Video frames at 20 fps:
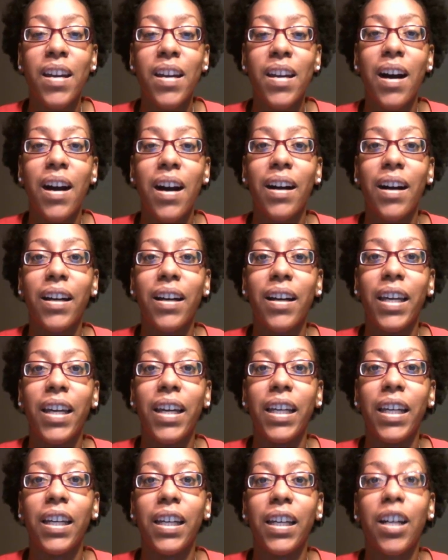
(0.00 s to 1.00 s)
uh,
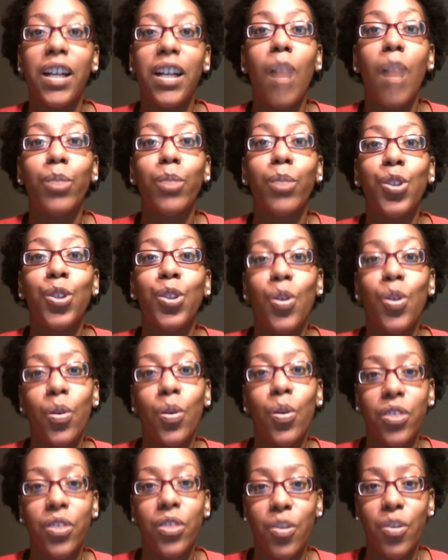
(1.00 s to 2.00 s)
accomplish your
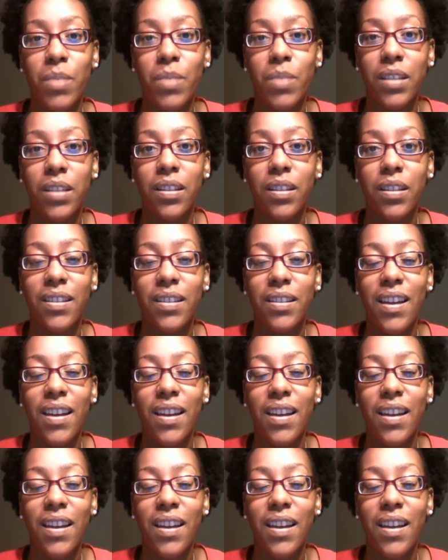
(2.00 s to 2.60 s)
goals in your business.